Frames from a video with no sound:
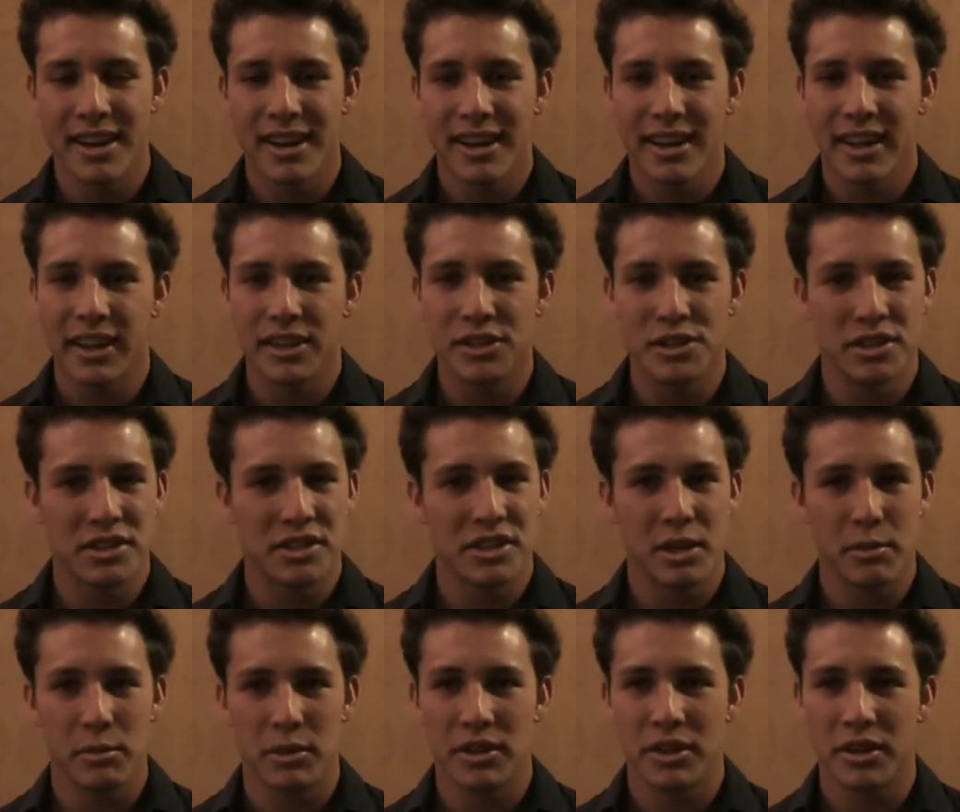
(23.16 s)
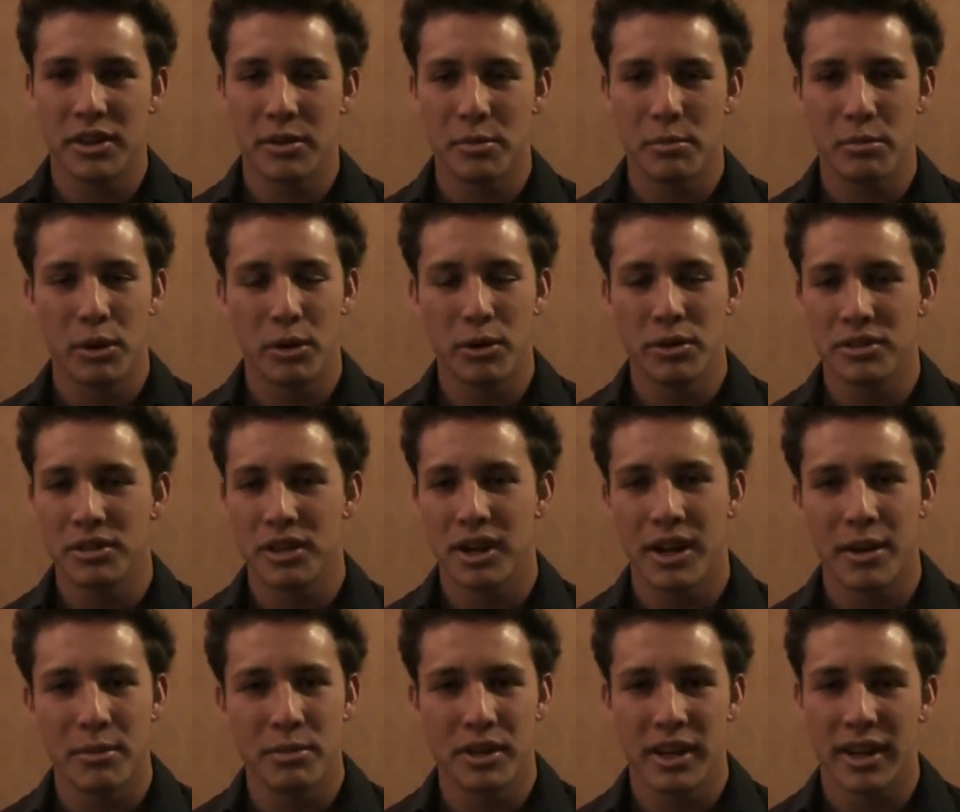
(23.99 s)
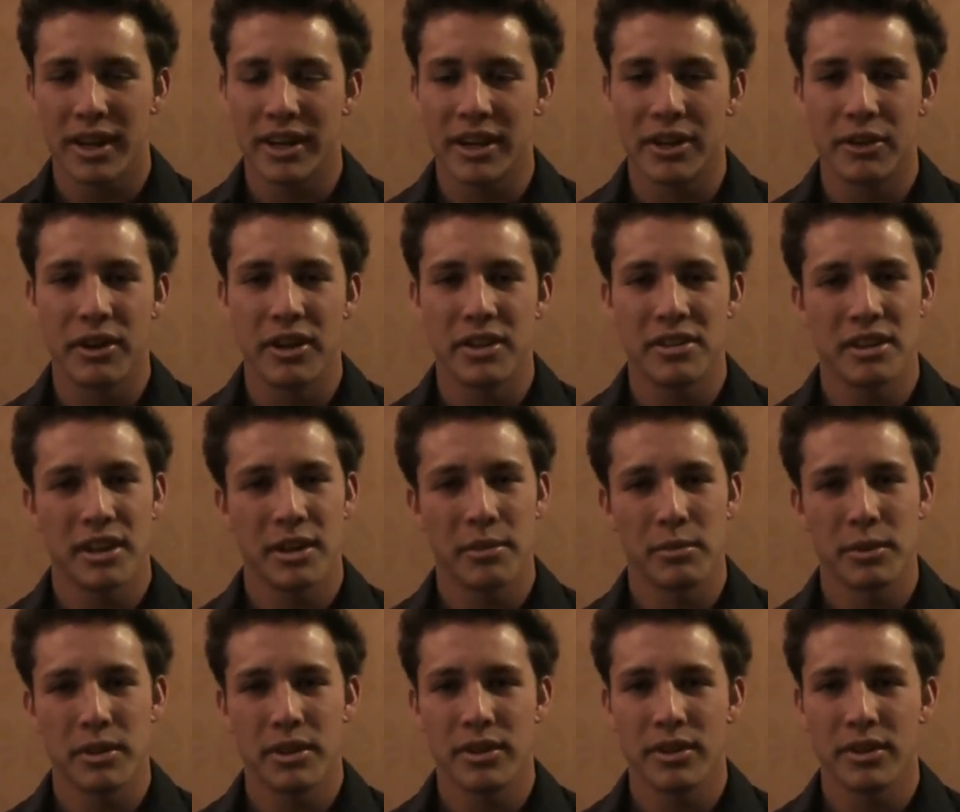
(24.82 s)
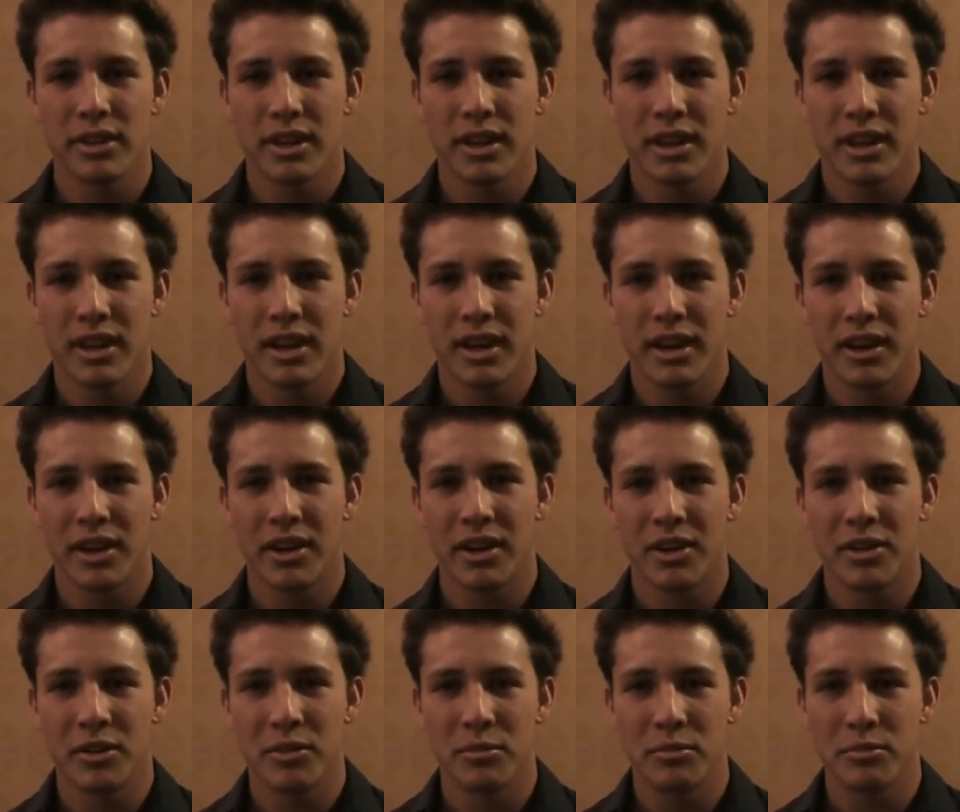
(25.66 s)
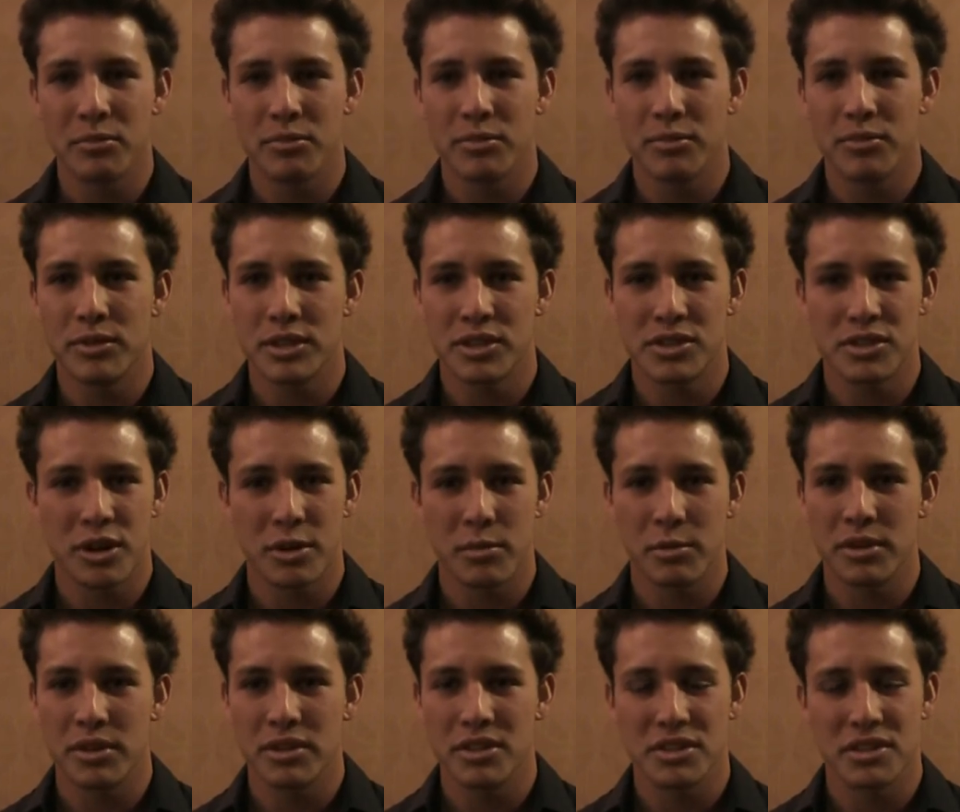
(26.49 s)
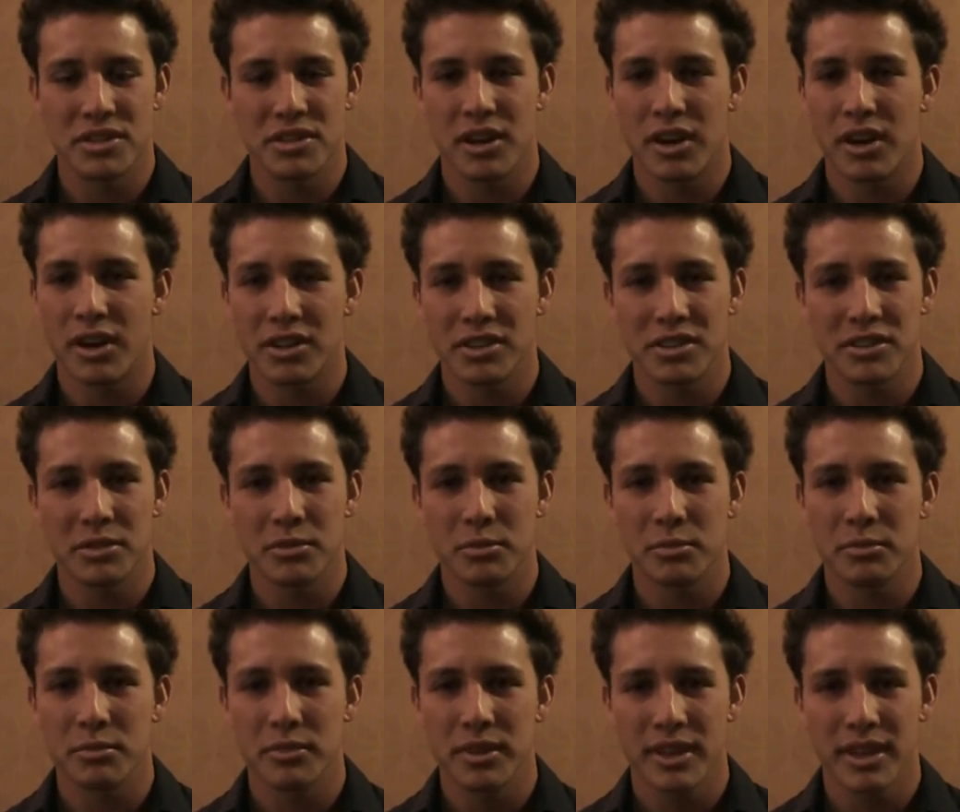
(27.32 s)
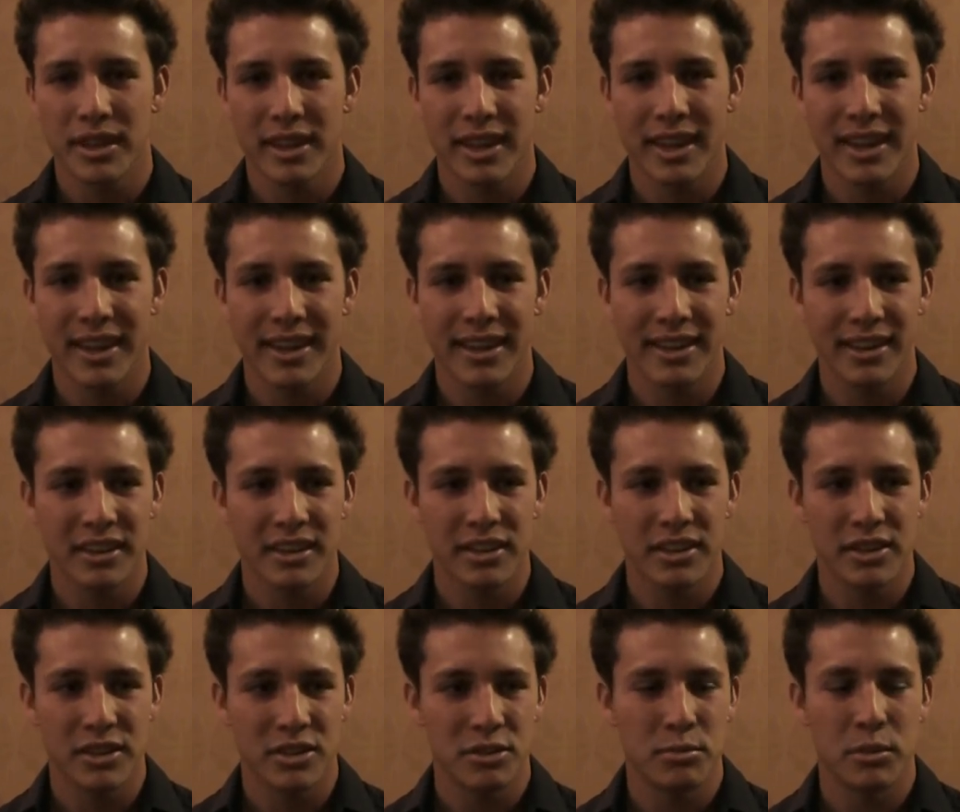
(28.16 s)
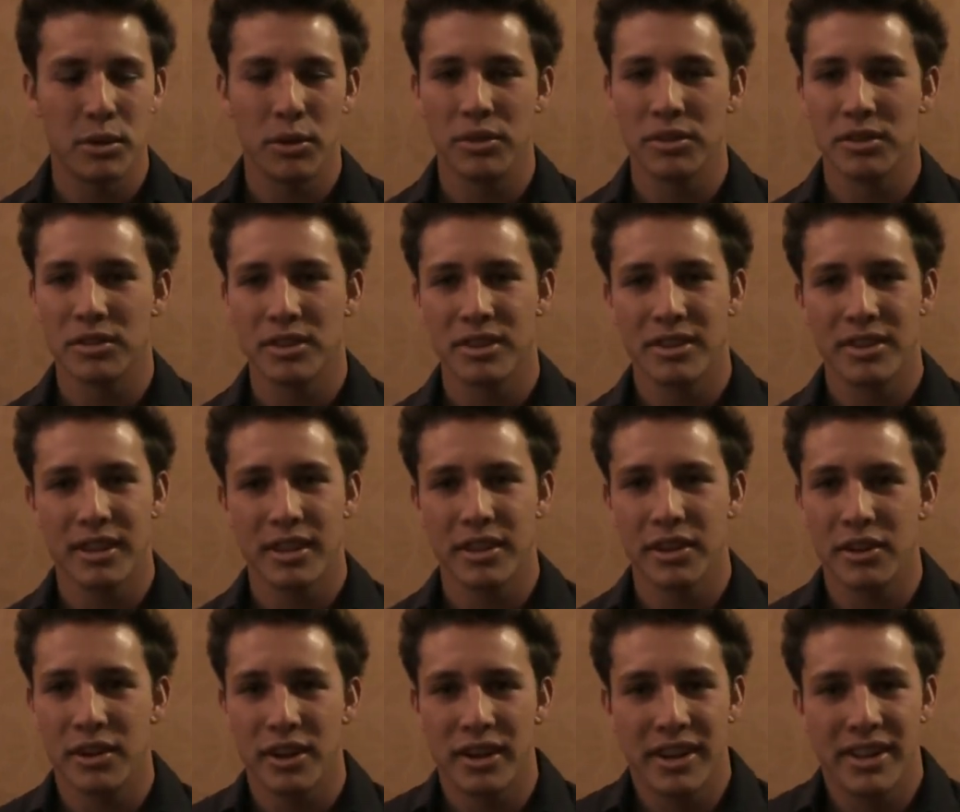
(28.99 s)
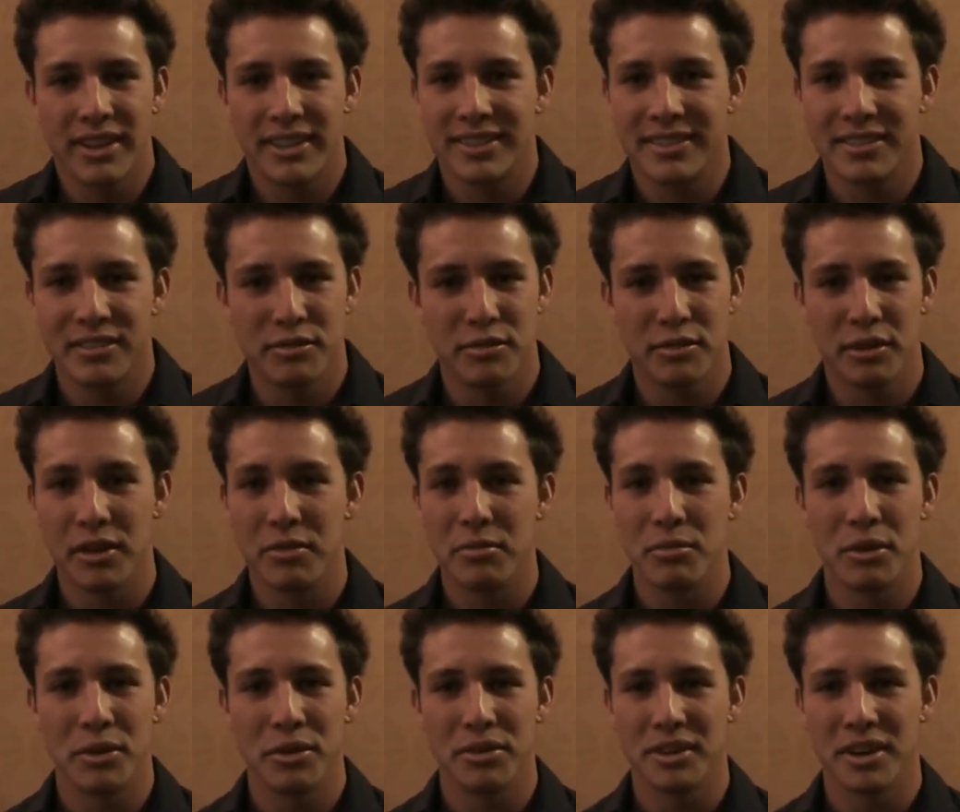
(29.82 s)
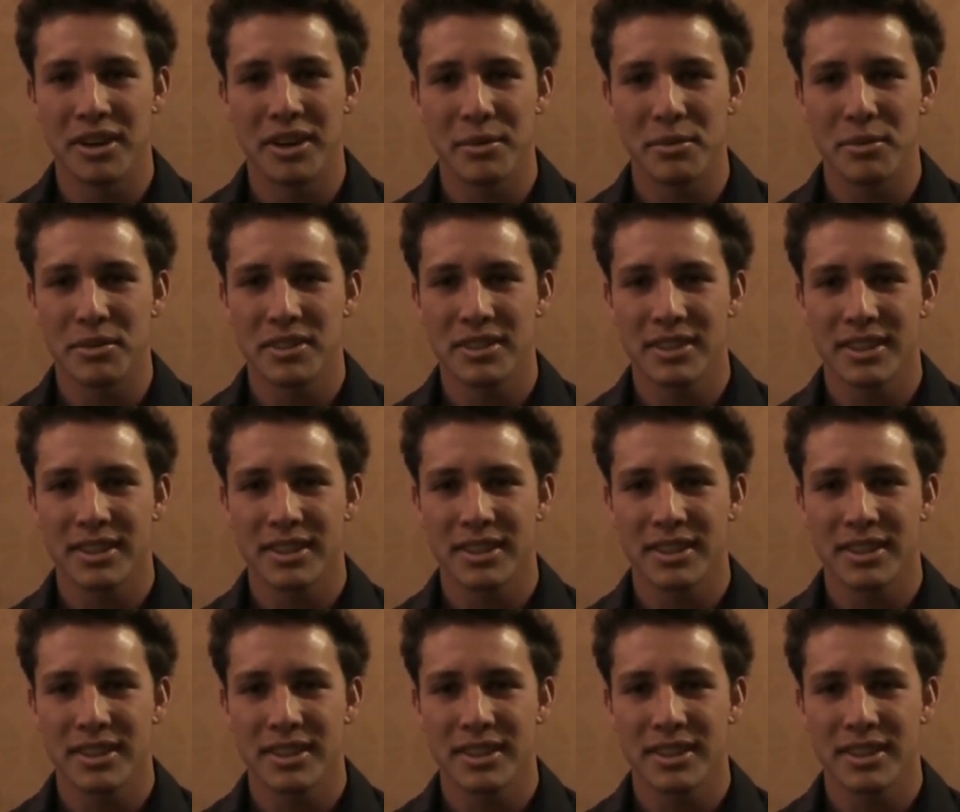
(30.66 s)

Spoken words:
and just came in here. Both times I had a great time, though. This tournament is just awesome, and it's both, you know, I had fun both times.